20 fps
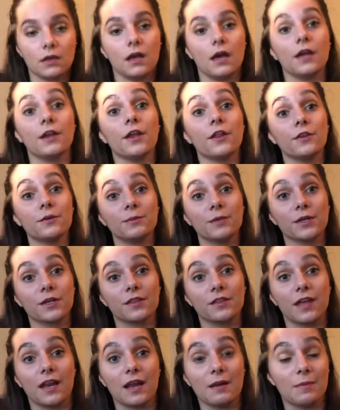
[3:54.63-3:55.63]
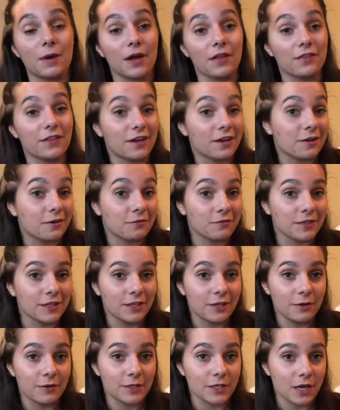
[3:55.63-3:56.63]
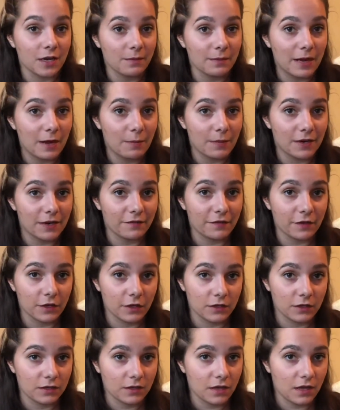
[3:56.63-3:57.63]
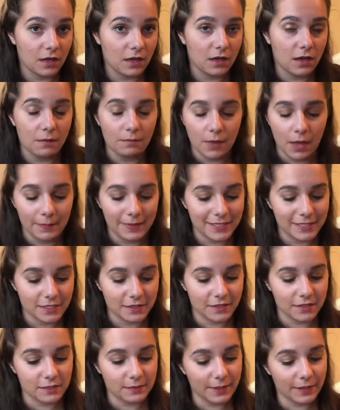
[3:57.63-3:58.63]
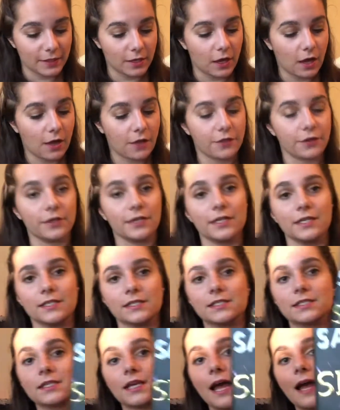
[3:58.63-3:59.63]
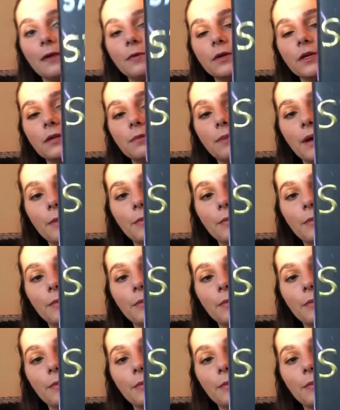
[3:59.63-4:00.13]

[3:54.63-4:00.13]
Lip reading: Another book that I bought that I don't really know a ton about, but I've heard amazing things about the author is Skyward by